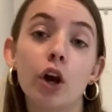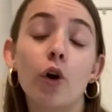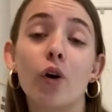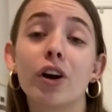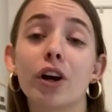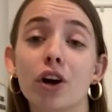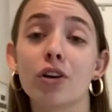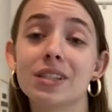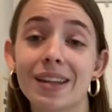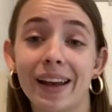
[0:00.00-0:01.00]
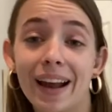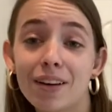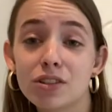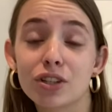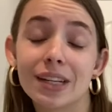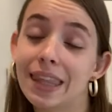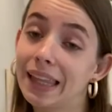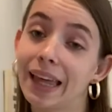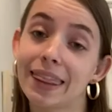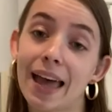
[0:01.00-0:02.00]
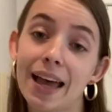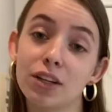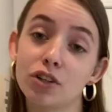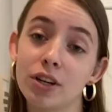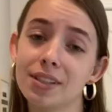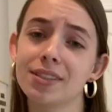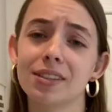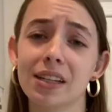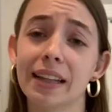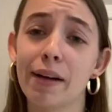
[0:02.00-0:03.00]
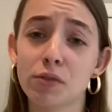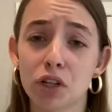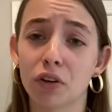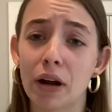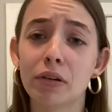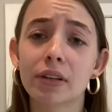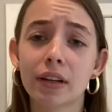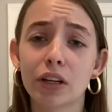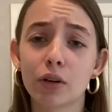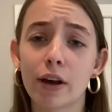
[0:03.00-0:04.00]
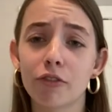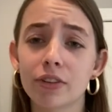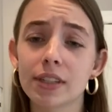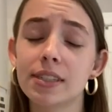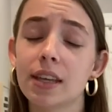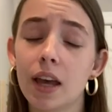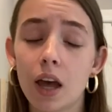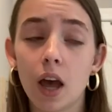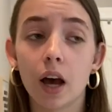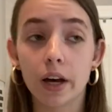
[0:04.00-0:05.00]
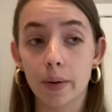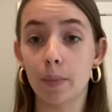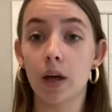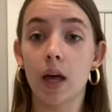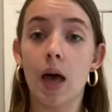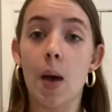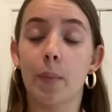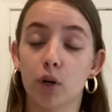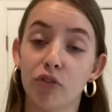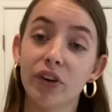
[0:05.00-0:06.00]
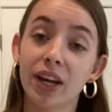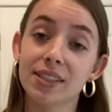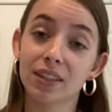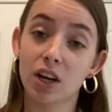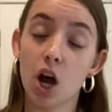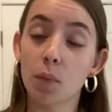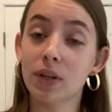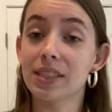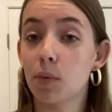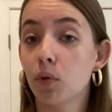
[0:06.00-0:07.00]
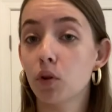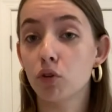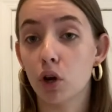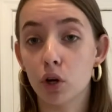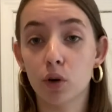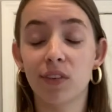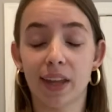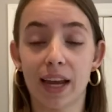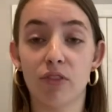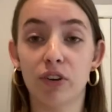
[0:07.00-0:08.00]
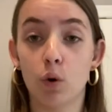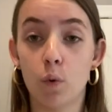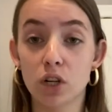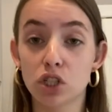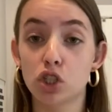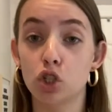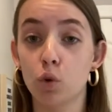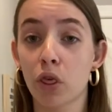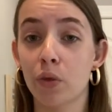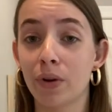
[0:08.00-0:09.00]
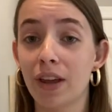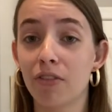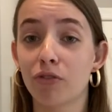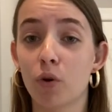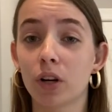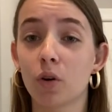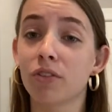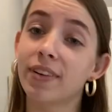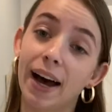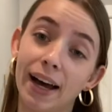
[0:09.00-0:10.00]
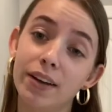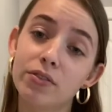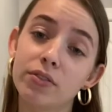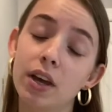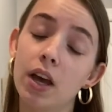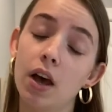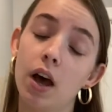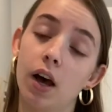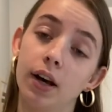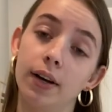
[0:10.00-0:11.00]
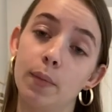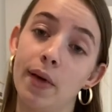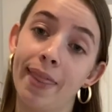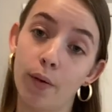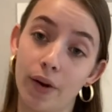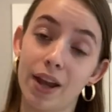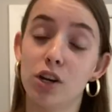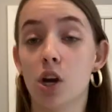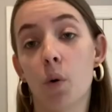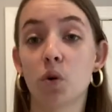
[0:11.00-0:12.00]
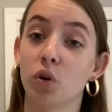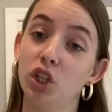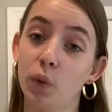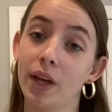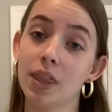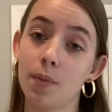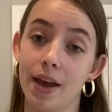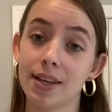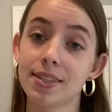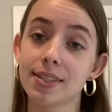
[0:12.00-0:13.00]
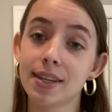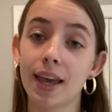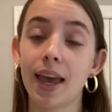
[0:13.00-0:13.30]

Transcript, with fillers: or girls' night outs or anything like that or just lounging around with cute outfits. Um, but don't forget to comment down below if you like outfit one, two, three, four, or 5. Um, that way I know which one you like the best